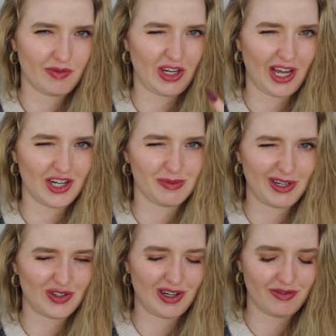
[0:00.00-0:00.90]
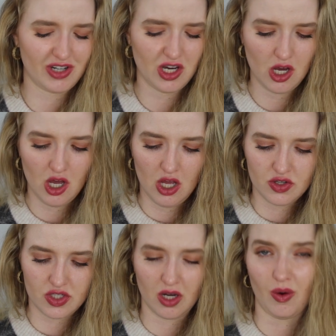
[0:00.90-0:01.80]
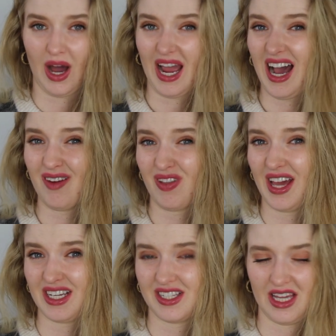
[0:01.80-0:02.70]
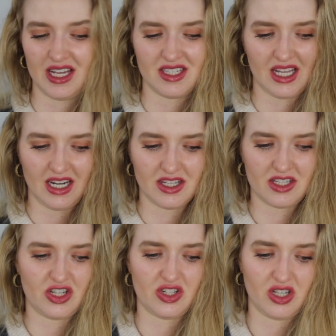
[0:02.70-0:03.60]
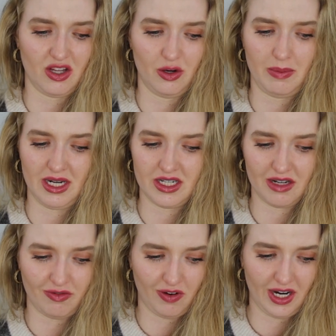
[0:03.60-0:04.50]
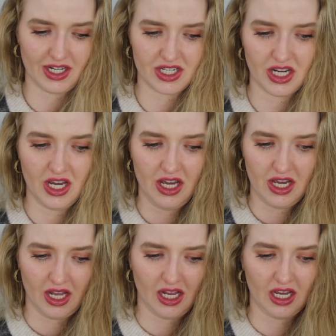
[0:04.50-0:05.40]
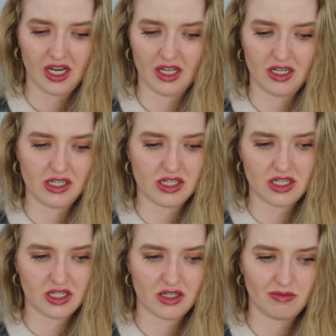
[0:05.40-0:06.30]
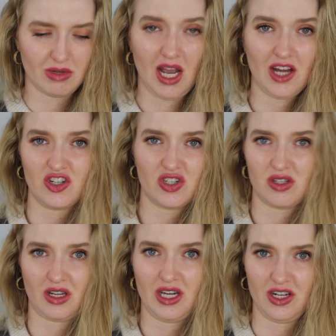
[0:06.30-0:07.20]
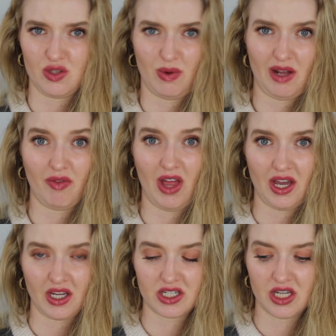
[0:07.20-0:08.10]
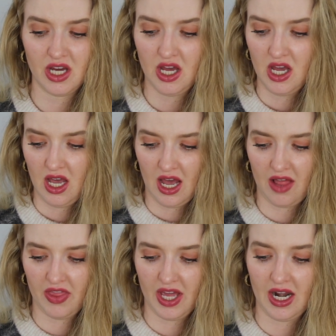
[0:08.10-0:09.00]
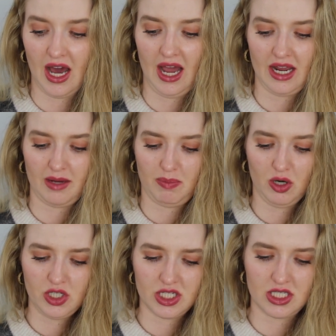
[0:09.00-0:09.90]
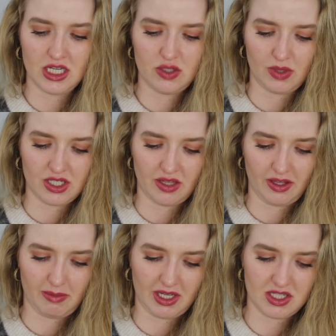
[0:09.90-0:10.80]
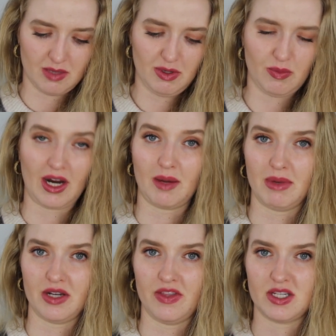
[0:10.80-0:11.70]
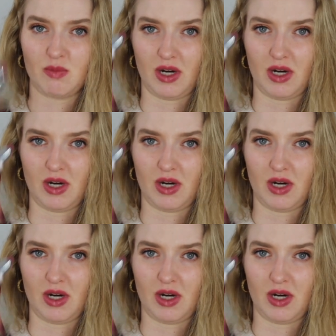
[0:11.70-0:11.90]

if you catch my drift. So I have liked this. It is just a little bit different, and yeah, it's just, again, it's one I've liked. And then I purchased this recently because someone recommended this